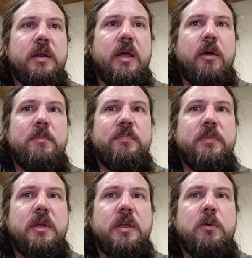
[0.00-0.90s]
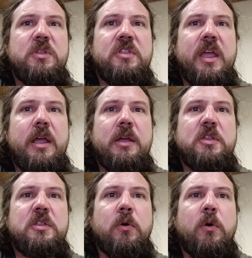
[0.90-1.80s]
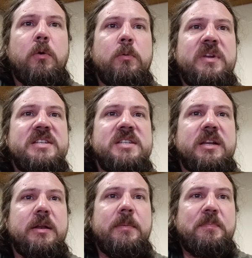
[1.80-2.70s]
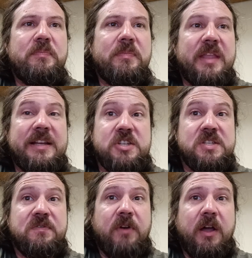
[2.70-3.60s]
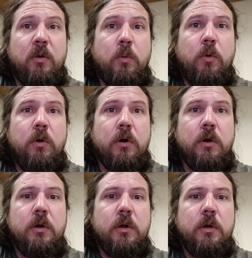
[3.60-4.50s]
Now, you would think that the whole reason they just fought a war